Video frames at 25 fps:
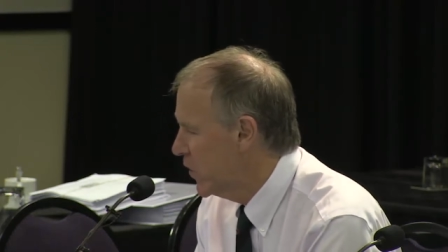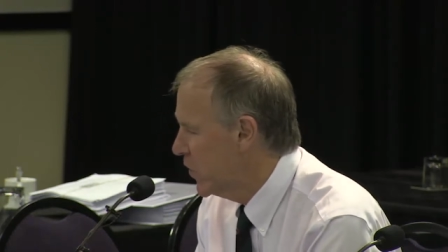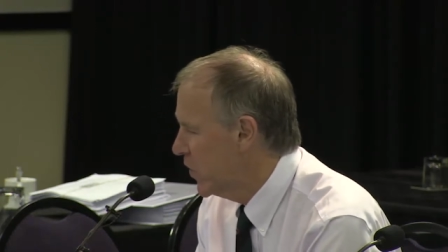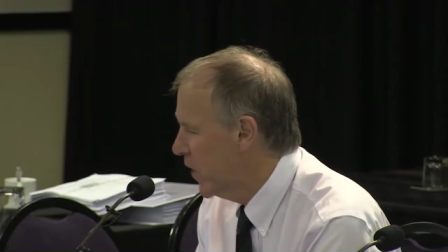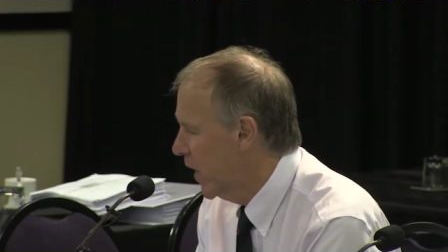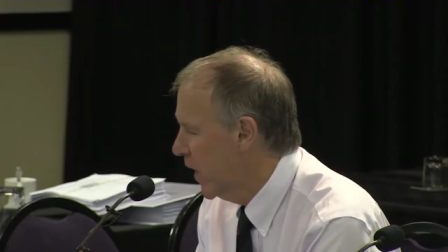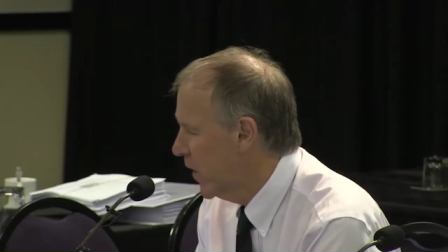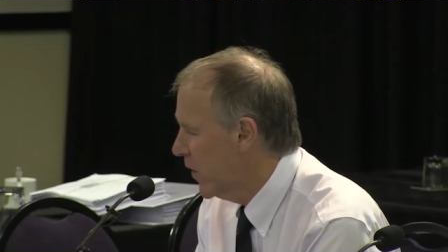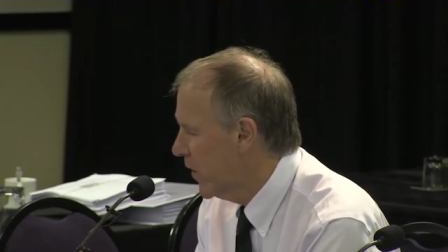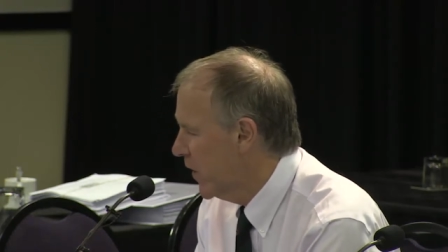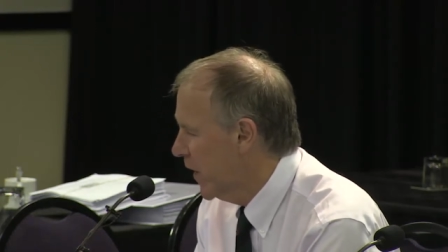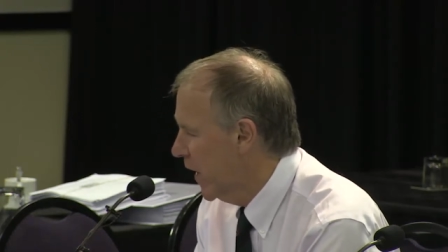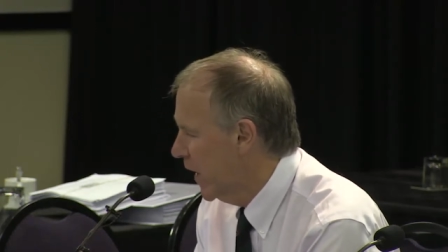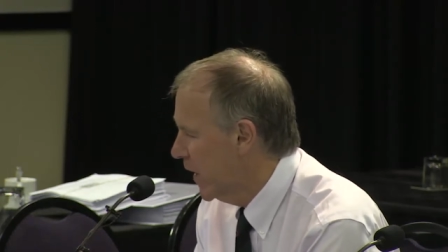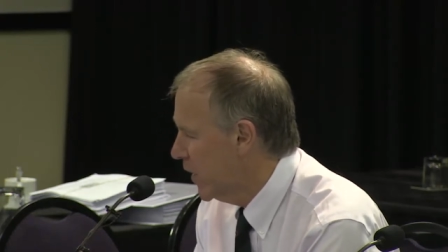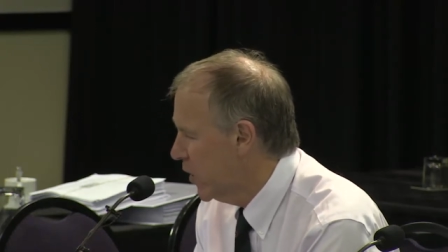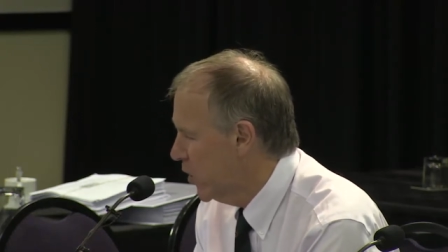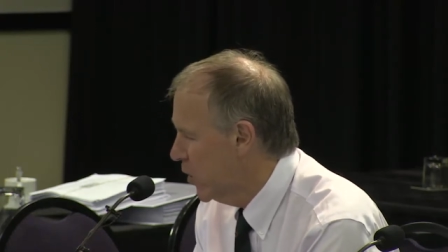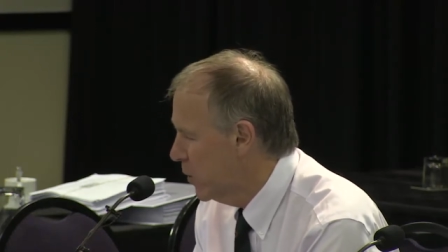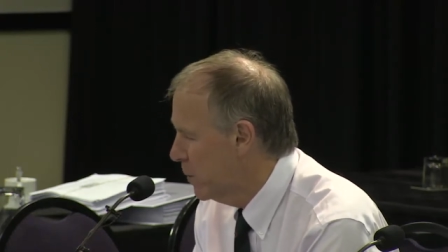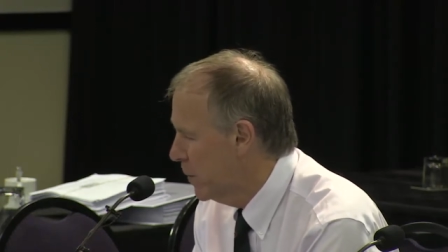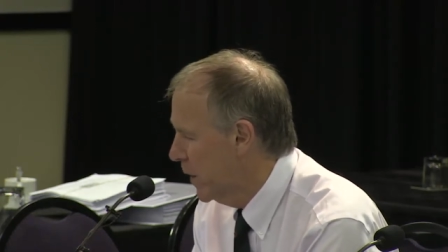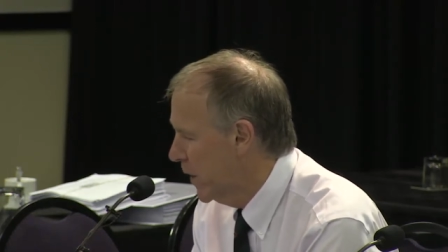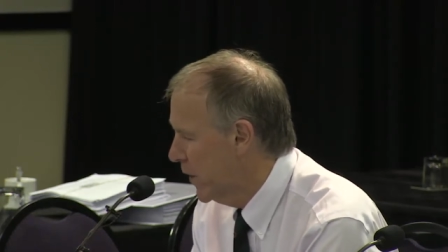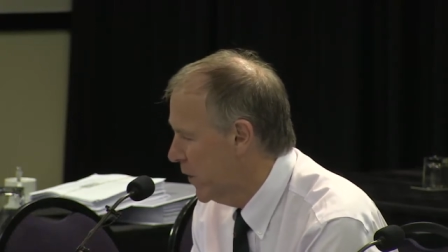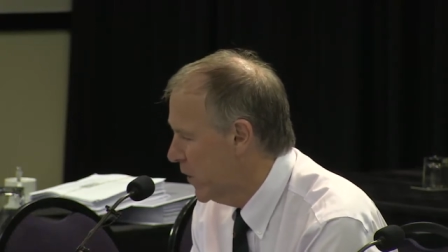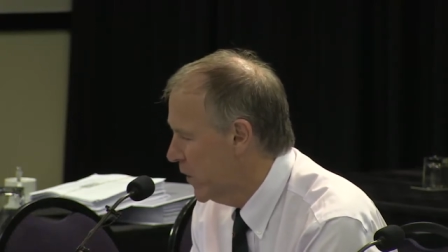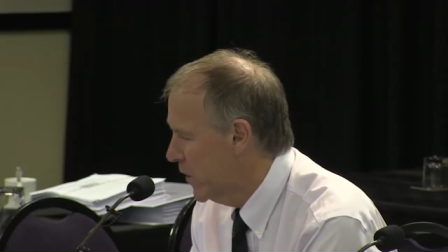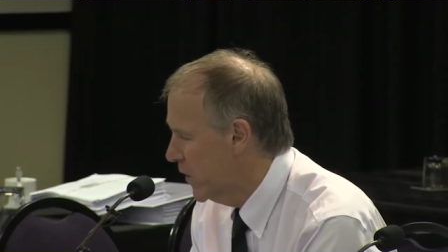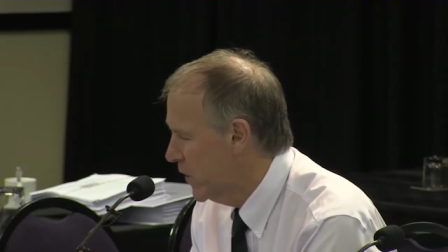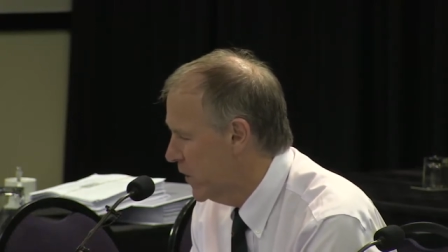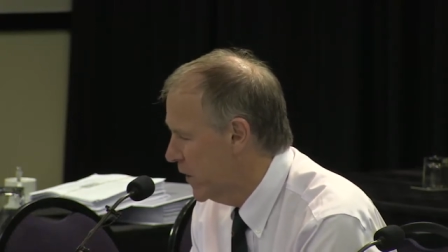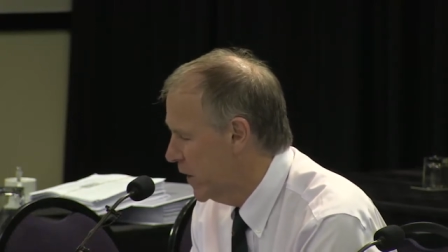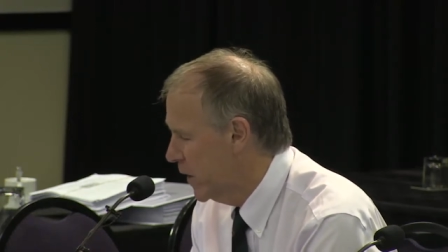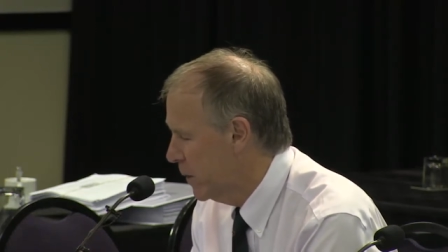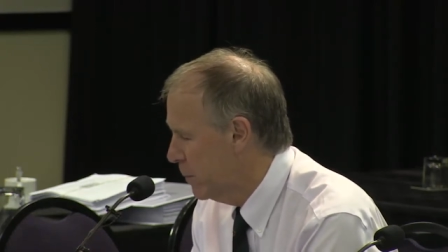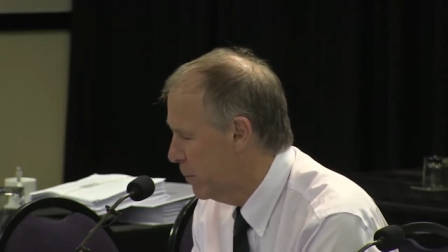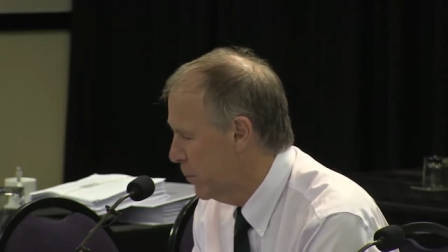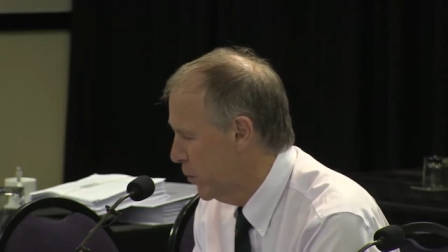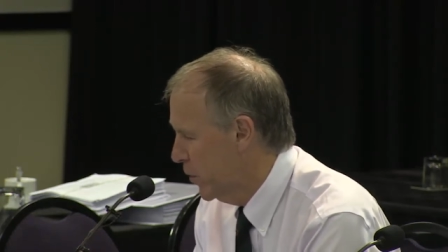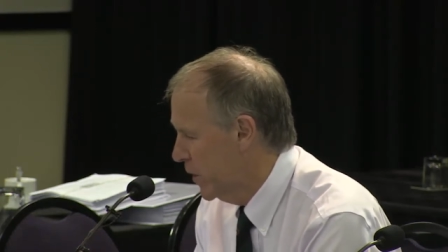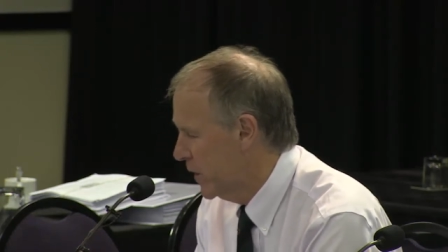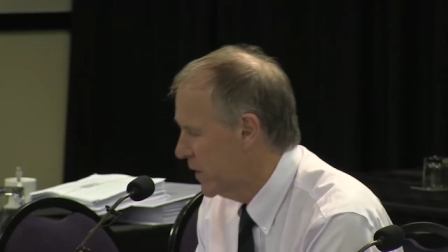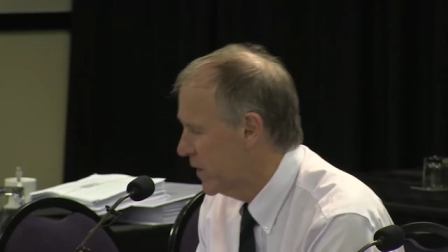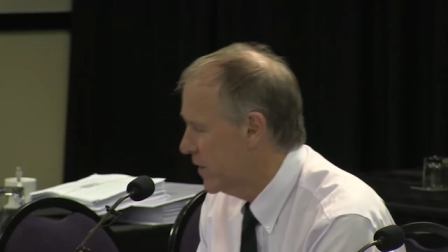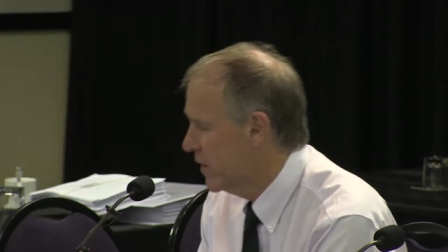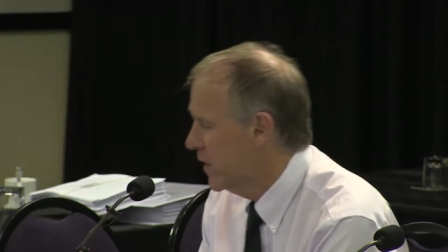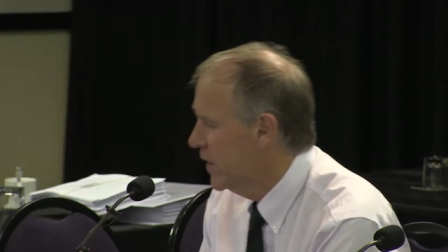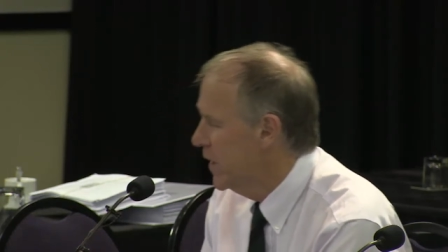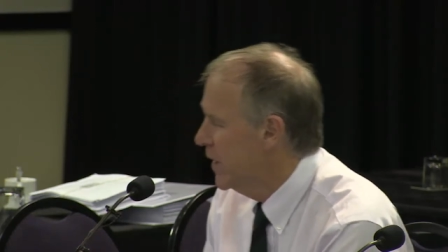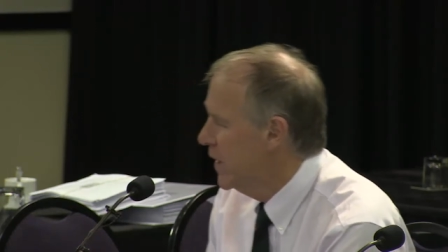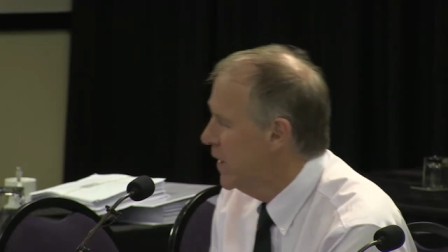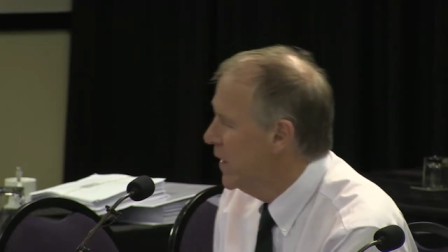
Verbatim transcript: childhood IQ by 13 points.